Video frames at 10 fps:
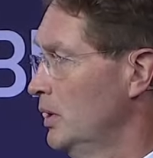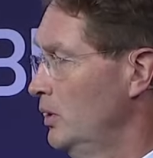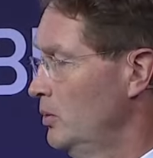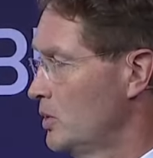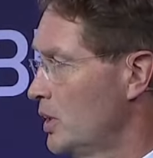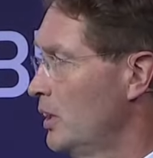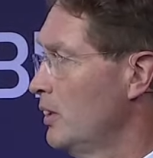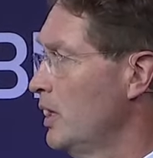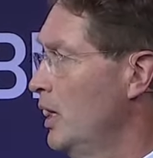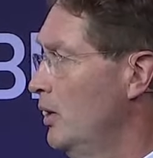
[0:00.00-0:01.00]
and you said
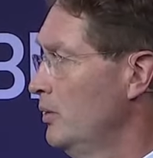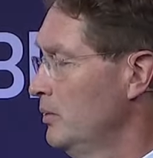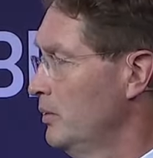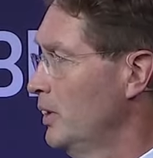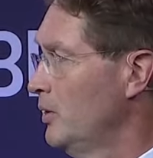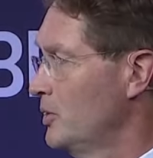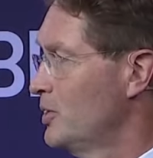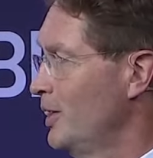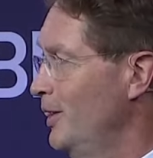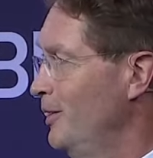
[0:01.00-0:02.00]
it now, there are
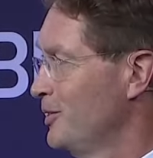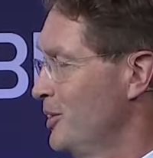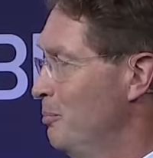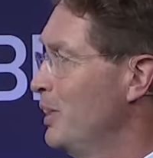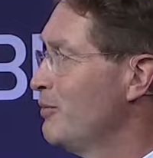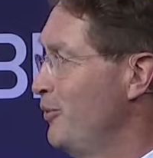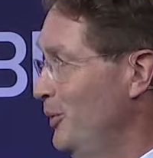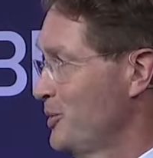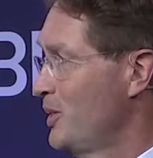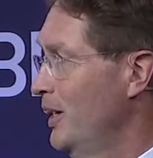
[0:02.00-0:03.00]
still some
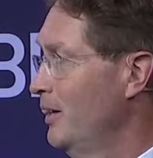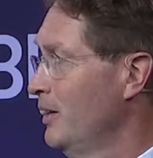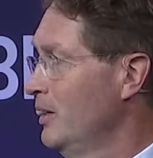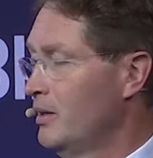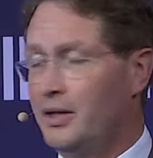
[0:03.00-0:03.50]
pitfalls there.